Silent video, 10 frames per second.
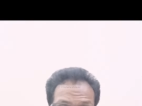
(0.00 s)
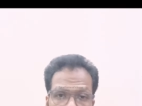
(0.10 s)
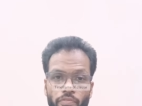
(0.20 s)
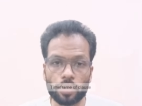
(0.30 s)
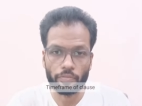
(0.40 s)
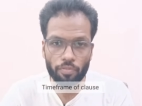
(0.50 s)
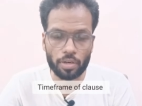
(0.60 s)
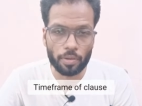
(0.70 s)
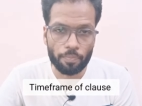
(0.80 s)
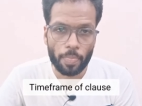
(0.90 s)
time
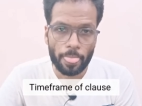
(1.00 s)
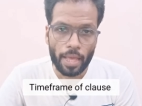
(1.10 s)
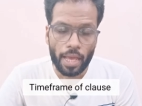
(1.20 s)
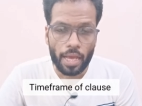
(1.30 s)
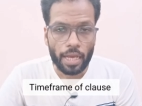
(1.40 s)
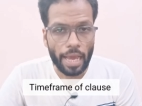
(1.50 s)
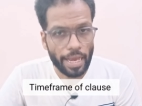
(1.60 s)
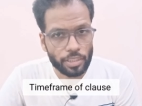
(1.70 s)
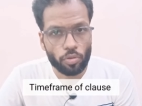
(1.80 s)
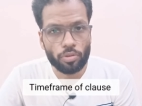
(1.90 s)
framework.
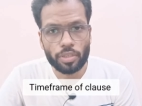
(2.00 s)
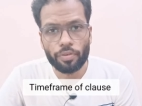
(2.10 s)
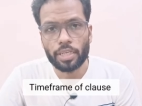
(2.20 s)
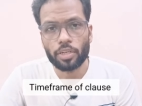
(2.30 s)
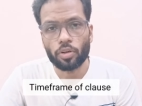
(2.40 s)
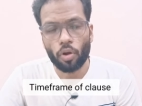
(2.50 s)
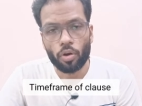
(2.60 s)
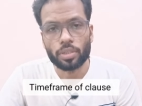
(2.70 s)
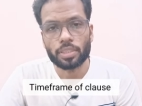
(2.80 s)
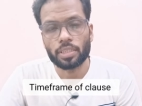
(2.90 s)
Exclusivity
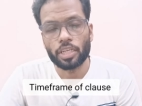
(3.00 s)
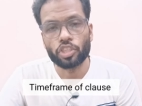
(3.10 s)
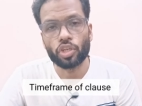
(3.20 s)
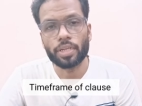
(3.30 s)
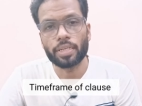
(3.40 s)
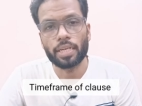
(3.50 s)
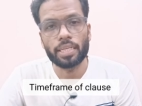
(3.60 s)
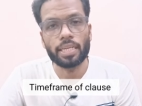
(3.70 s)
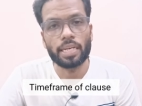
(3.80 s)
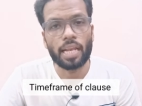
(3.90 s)
clause
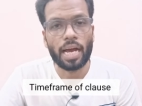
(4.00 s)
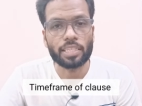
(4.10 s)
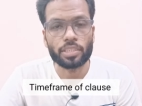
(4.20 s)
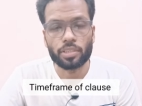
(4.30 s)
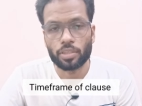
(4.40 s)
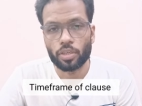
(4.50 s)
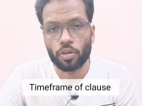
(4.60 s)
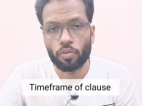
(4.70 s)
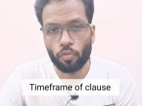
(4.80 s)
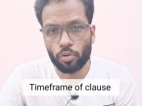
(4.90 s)
generally lasts
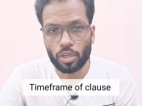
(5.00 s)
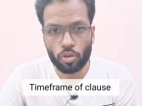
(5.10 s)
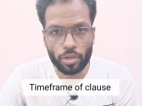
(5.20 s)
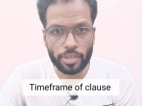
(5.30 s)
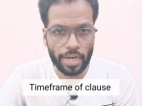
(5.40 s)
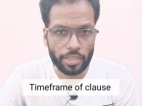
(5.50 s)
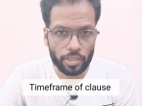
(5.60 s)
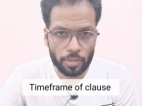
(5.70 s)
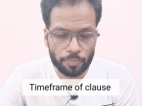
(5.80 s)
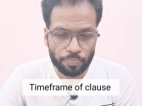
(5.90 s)
for the
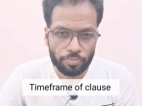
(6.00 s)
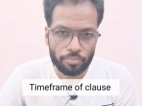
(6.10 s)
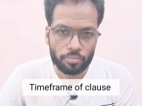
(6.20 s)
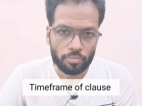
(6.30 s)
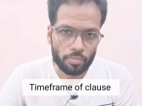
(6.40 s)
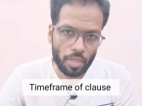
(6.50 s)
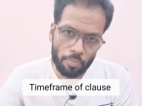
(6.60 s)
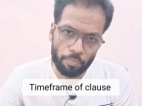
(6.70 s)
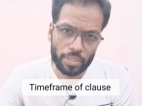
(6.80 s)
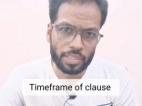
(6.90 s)
contract term,
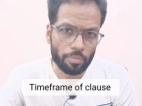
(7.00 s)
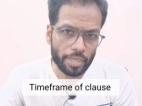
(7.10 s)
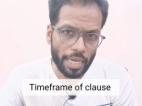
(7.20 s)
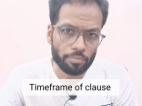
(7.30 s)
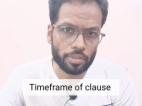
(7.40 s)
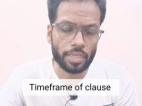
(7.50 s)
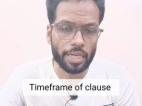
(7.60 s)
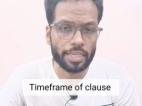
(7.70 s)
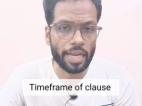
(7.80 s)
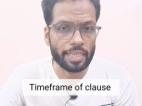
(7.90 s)
but sometimes
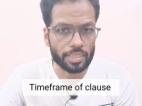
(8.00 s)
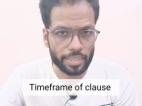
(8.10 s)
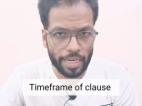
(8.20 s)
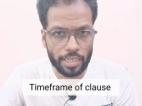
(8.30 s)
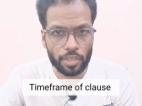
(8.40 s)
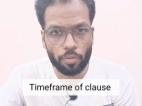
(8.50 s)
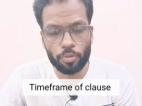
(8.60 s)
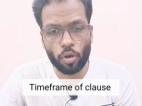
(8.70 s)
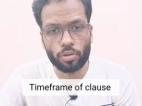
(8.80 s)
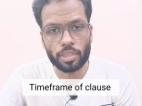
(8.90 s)
it extend
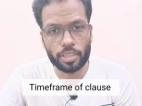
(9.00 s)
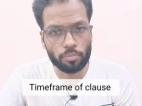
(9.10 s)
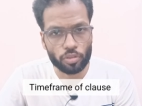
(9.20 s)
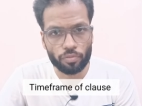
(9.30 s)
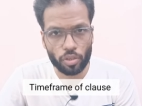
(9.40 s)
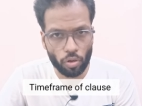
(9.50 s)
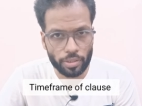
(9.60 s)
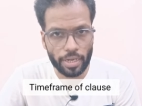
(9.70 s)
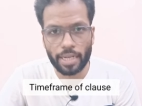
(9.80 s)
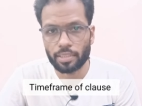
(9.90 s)
beyond the terms of the
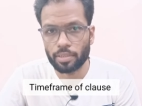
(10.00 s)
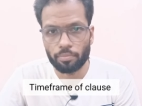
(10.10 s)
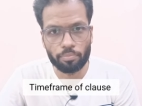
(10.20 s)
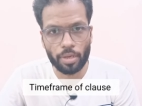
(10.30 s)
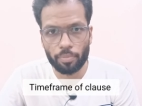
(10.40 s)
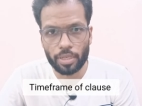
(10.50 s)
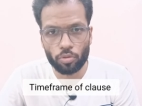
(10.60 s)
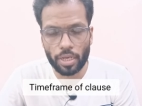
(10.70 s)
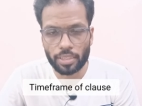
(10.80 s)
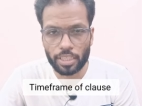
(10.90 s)
contract. Maybe
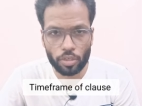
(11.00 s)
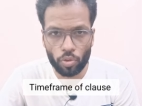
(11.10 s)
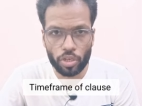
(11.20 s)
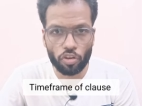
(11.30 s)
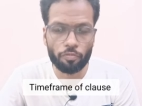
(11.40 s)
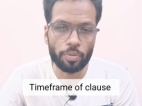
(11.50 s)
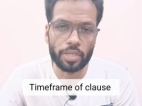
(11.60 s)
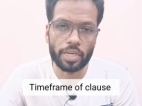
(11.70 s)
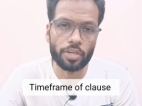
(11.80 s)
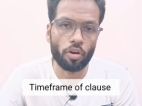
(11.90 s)
you can say cooling off
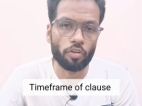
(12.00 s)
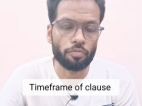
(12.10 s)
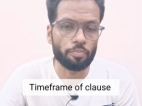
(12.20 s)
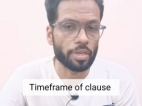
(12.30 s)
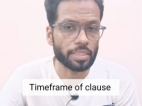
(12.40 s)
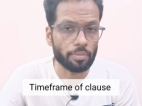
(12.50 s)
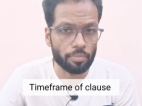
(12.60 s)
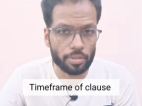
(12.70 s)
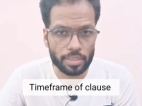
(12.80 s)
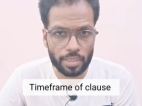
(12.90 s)
period of
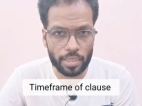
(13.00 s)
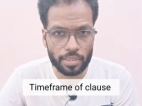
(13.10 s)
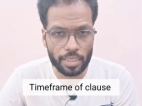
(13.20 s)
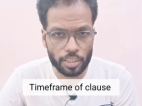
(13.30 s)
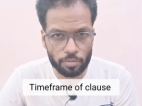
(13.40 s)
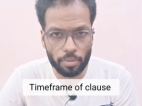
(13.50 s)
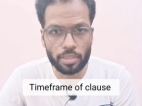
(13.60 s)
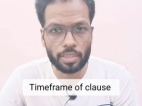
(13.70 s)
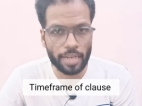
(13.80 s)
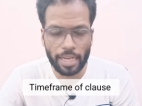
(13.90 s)
say 6
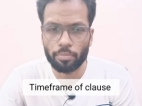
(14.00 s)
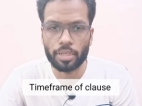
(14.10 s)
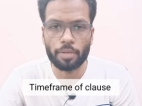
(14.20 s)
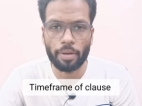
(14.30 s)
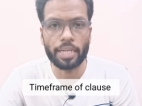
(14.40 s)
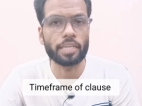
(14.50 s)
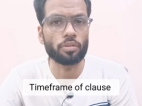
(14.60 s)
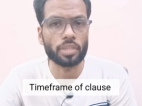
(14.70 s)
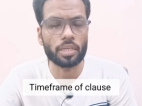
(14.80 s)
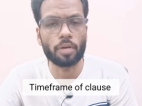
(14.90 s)
months, 9 months,
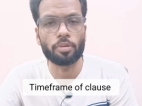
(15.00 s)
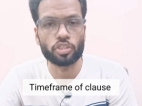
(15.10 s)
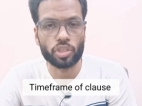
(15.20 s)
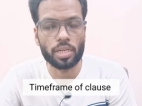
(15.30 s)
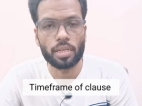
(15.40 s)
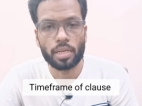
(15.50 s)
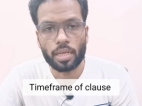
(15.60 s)
depending on the commercial